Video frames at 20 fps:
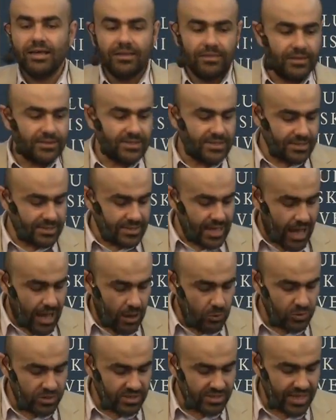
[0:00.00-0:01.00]
This is
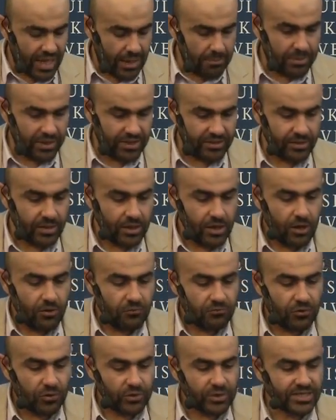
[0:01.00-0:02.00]
how it's happened.
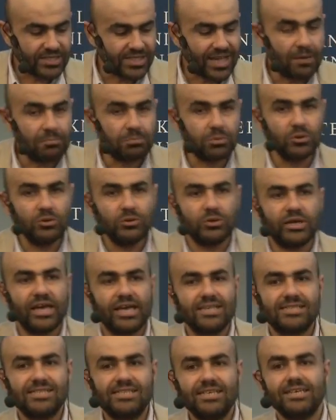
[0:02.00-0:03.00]
For example, you
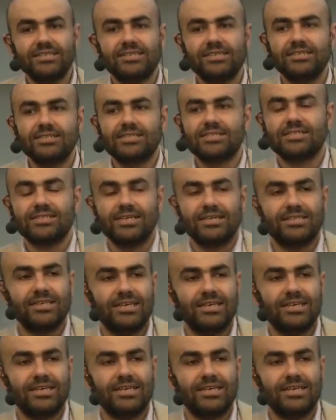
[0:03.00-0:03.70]
can see it in this